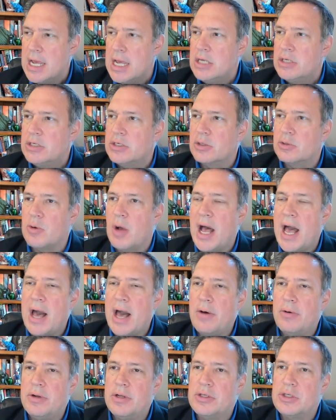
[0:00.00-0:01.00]
She goes, well,
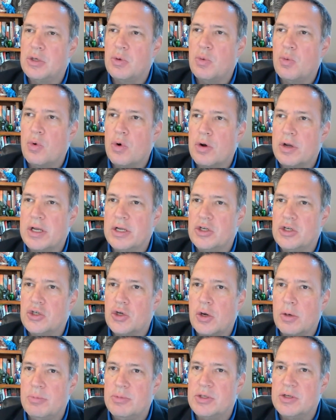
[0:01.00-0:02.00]
how does it work in
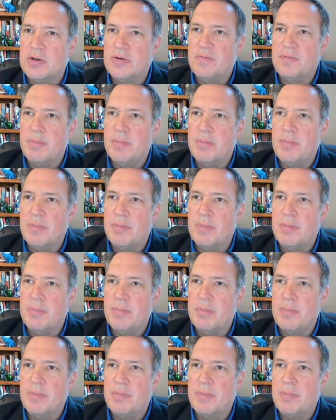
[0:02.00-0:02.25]
terms of